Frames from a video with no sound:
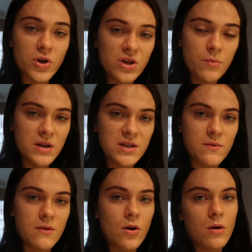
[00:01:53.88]
Washing your brushes
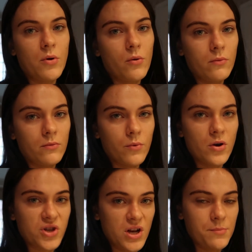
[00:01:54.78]
with normal
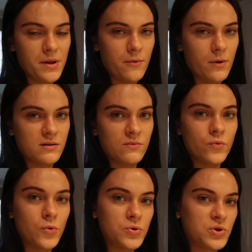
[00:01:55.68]
washing up liquid
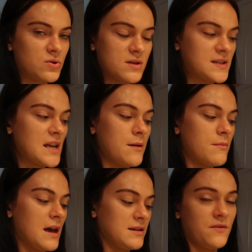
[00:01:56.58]
won't do the
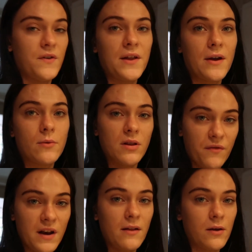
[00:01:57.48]
same as the fairy liquid. The
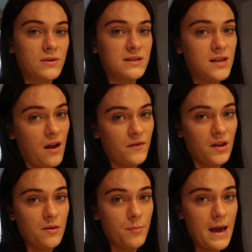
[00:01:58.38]
fairy liquid is definitely the